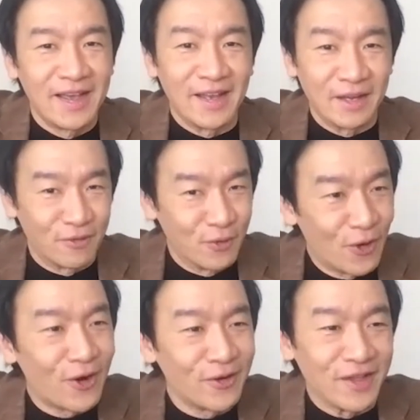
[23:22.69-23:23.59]
and if
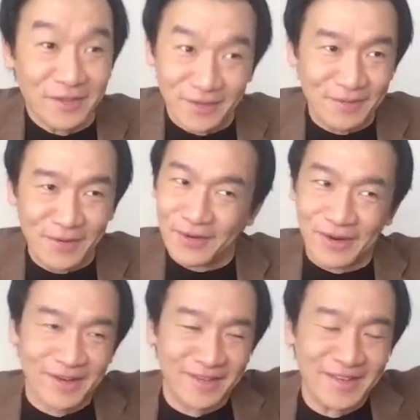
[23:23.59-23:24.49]
you are then
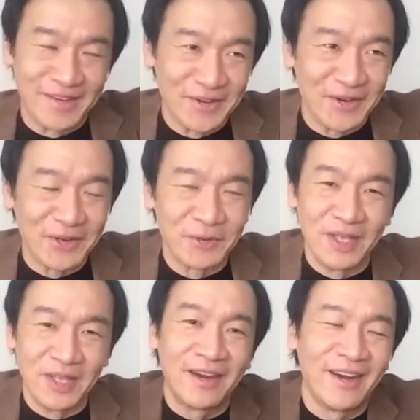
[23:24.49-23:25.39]
you're you know you're going to
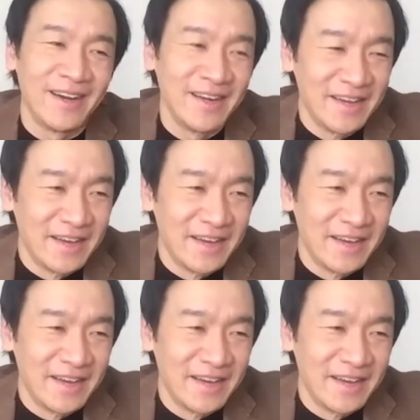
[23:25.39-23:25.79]
be there